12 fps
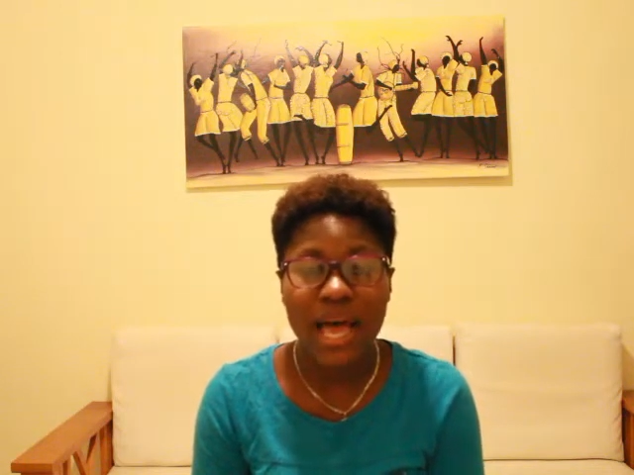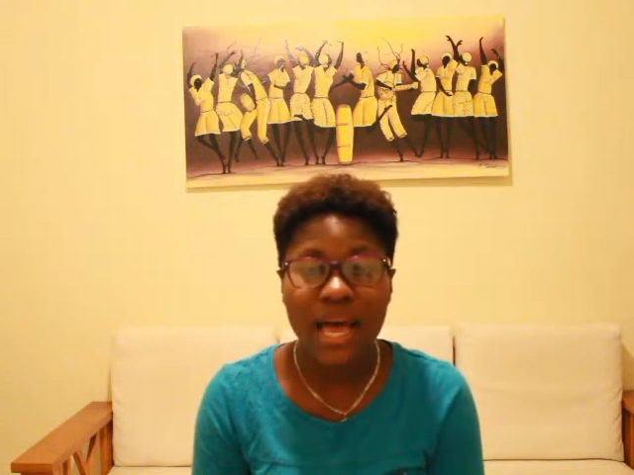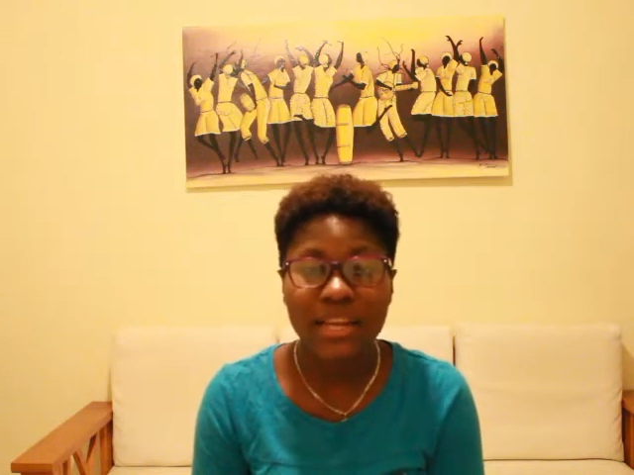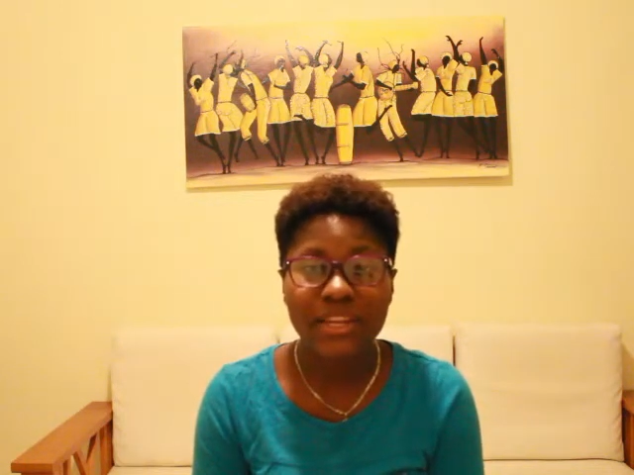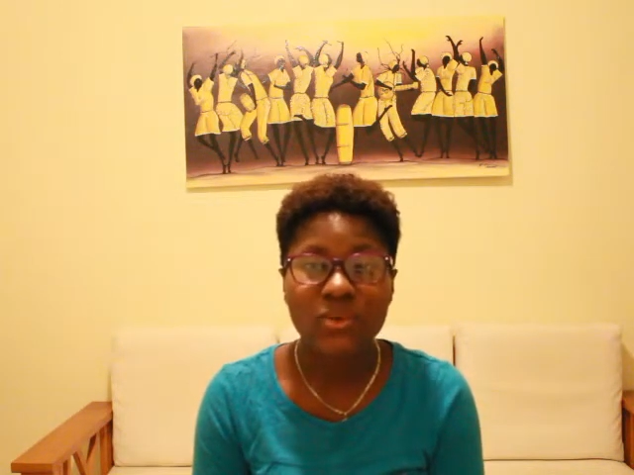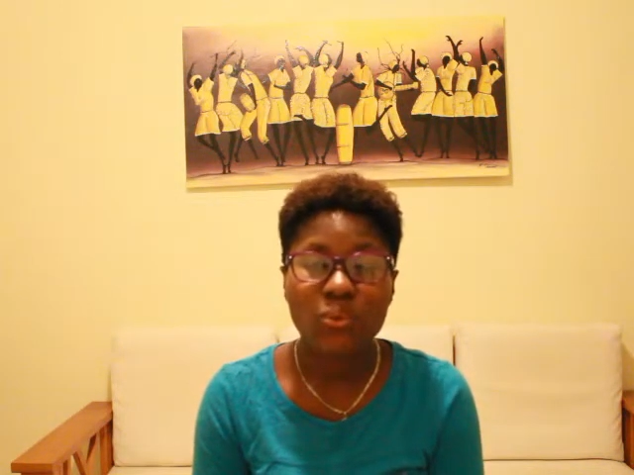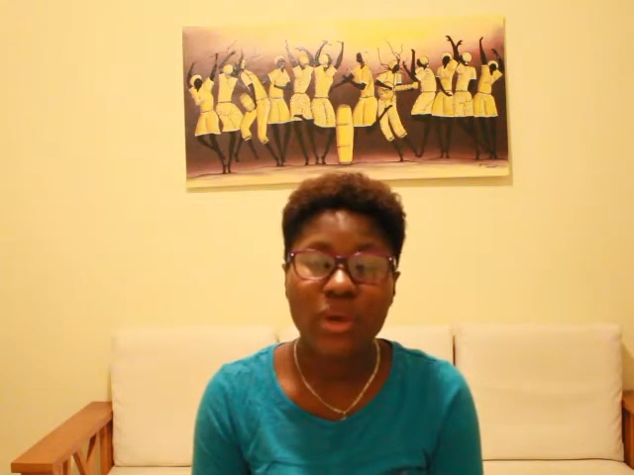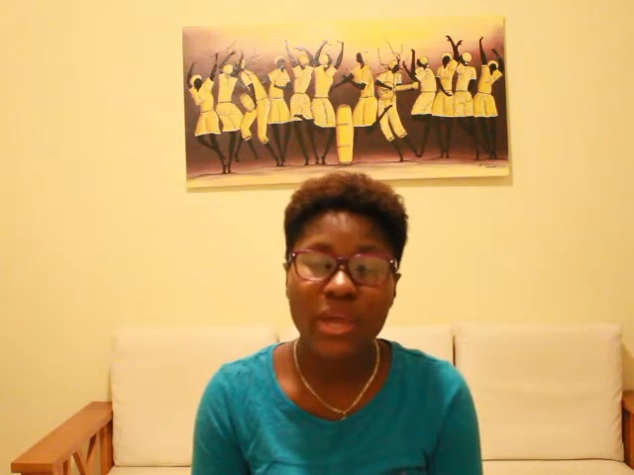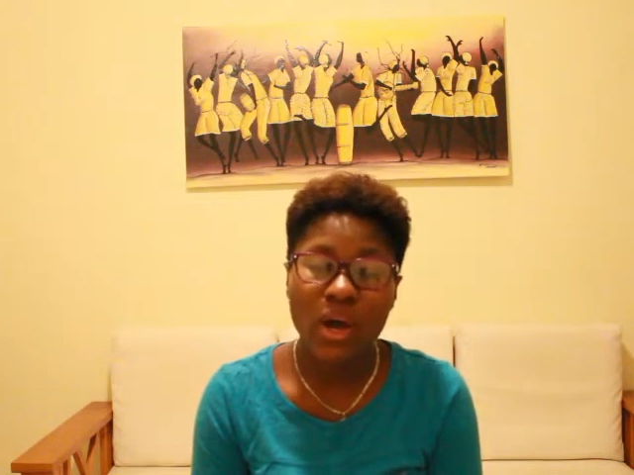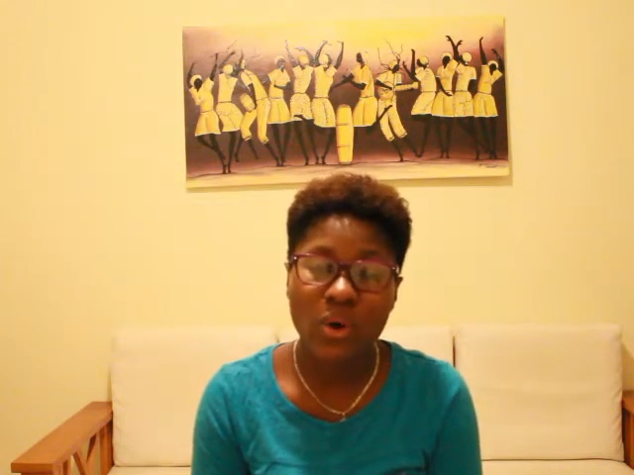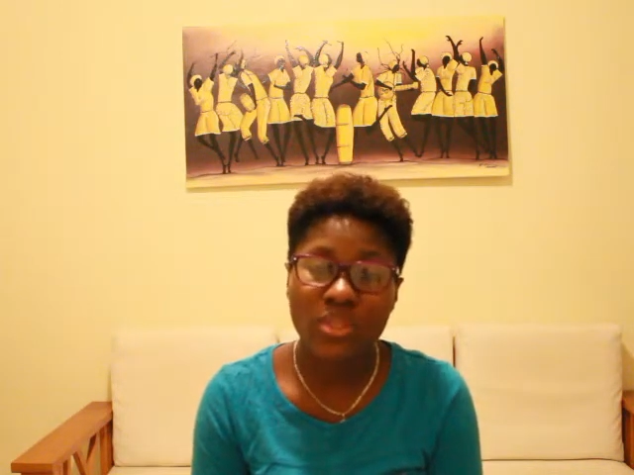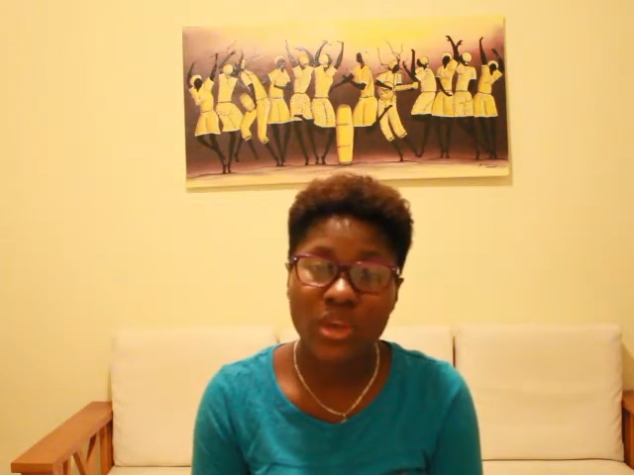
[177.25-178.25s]
and the way
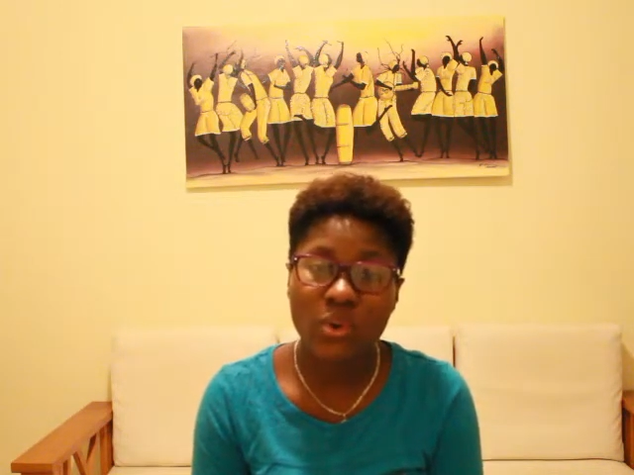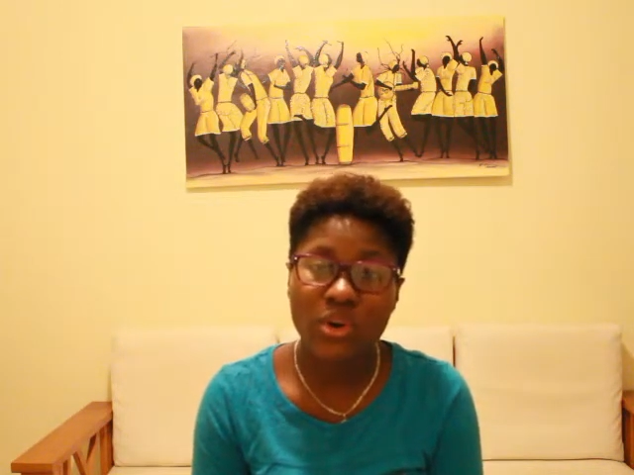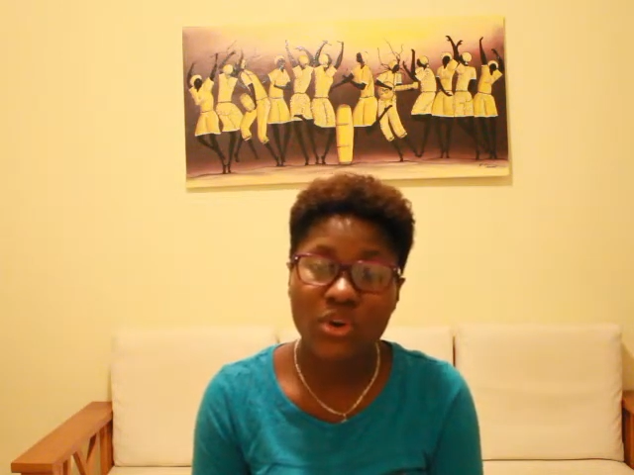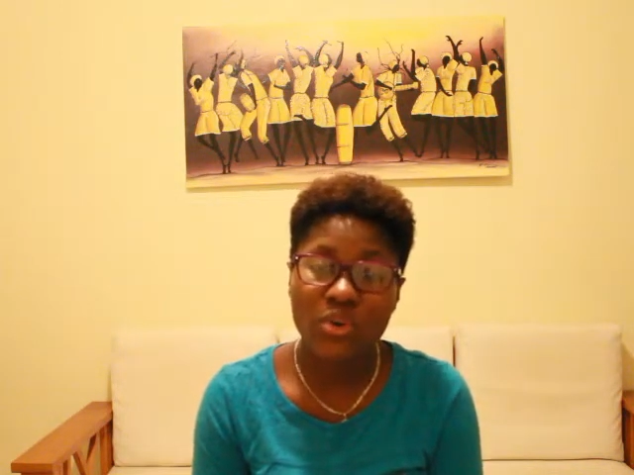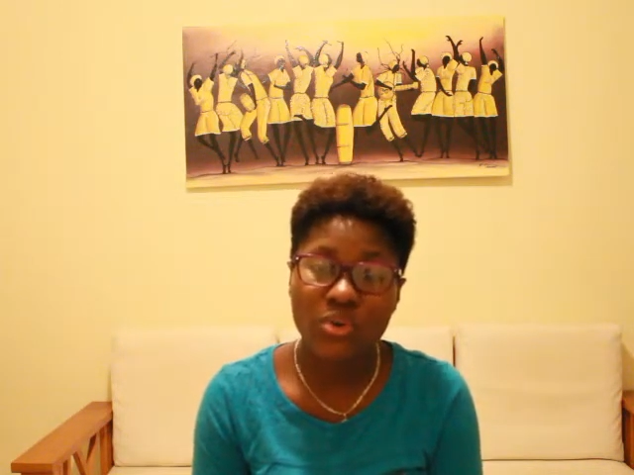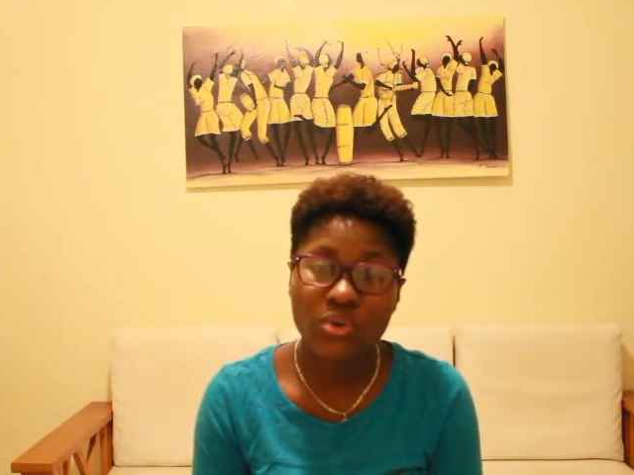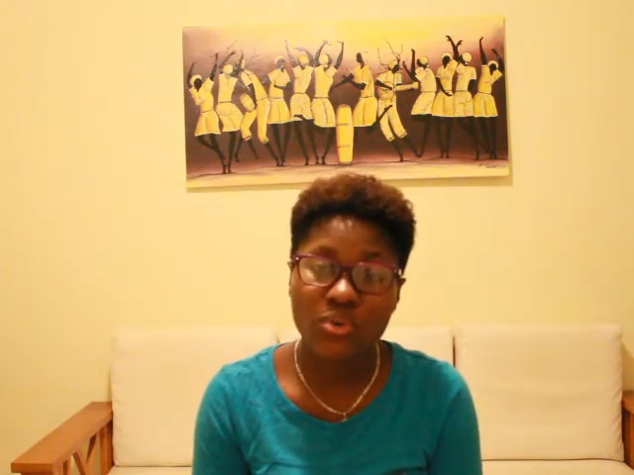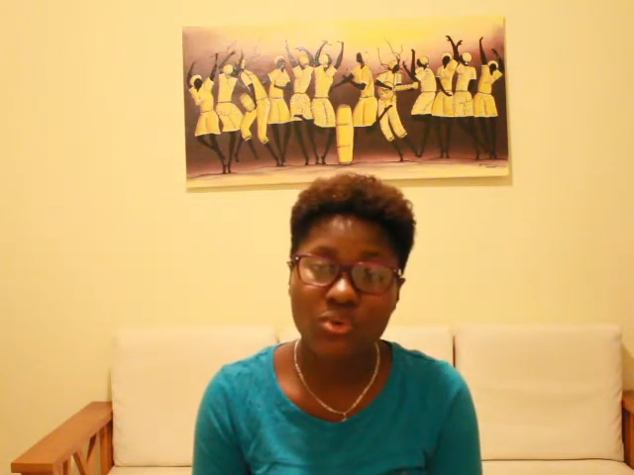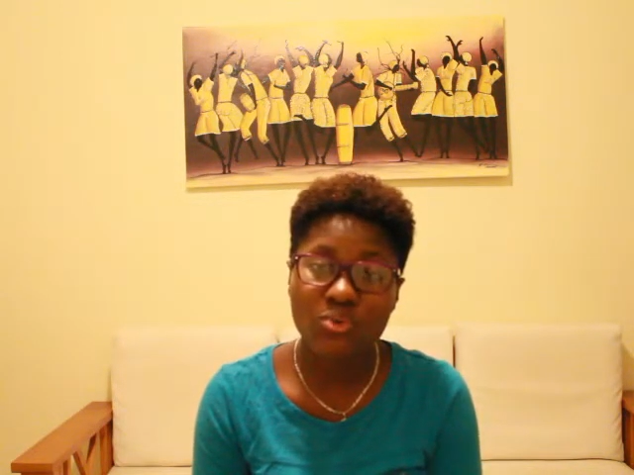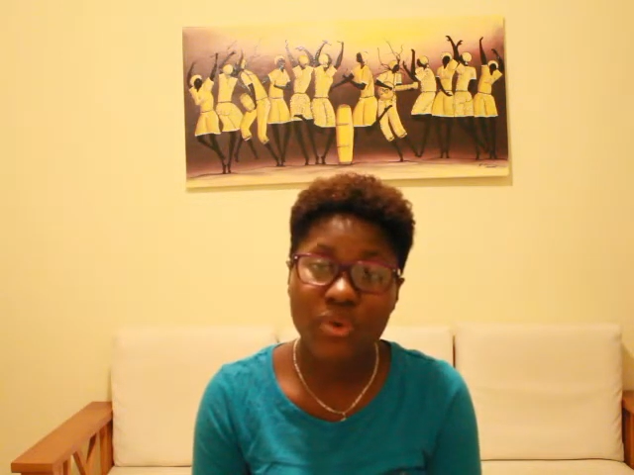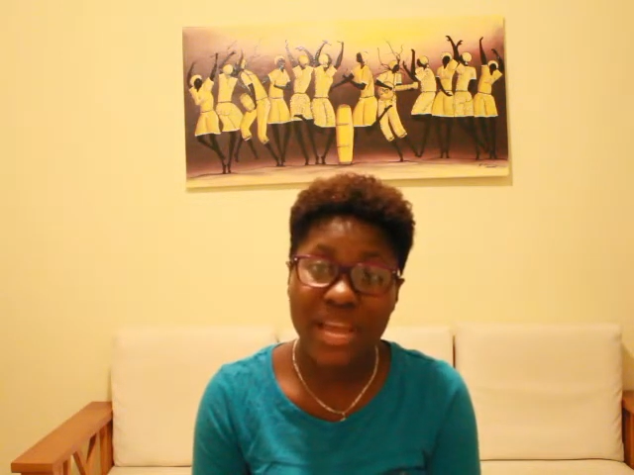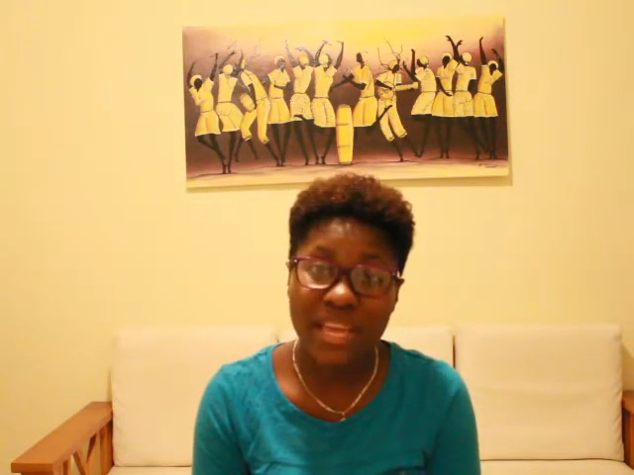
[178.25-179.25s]
how they were
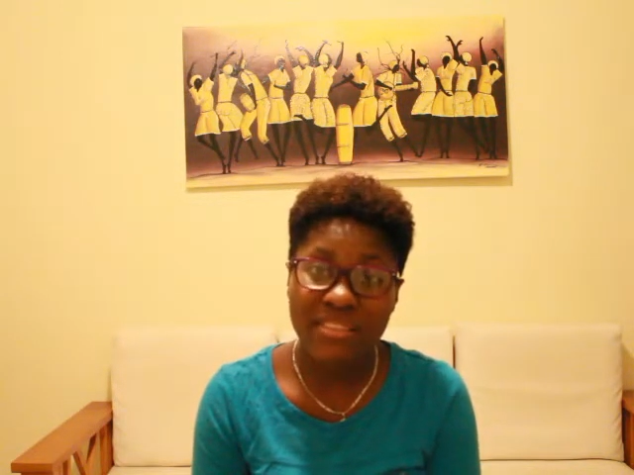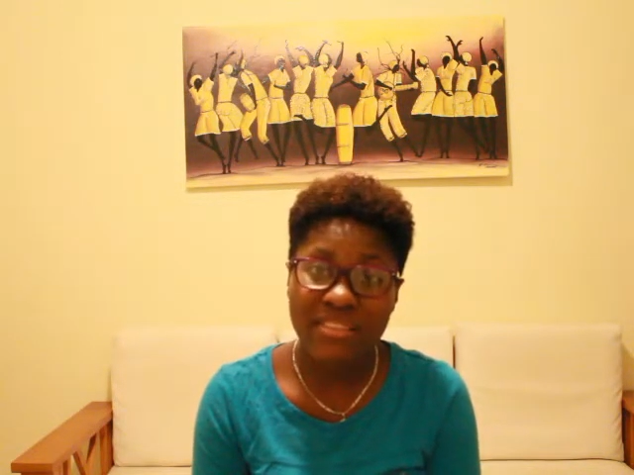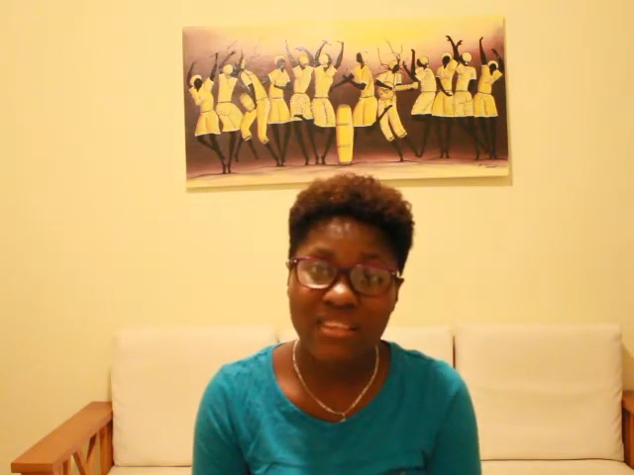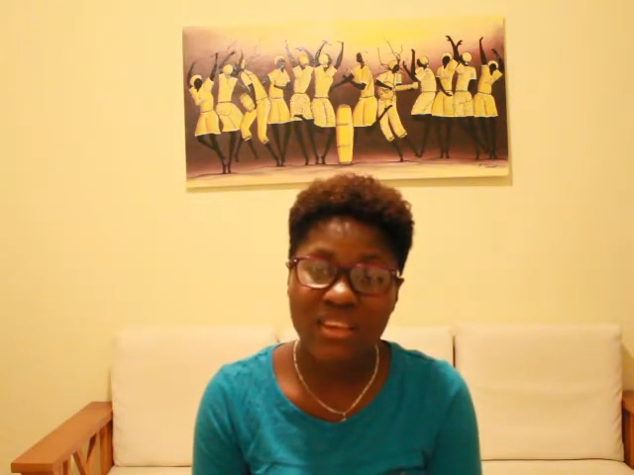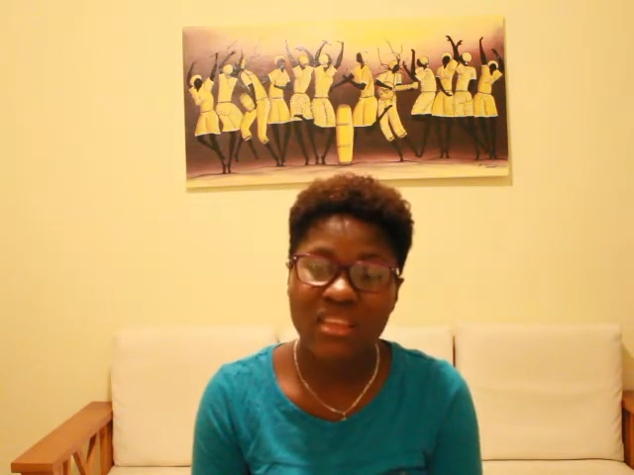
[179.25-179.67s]
raised,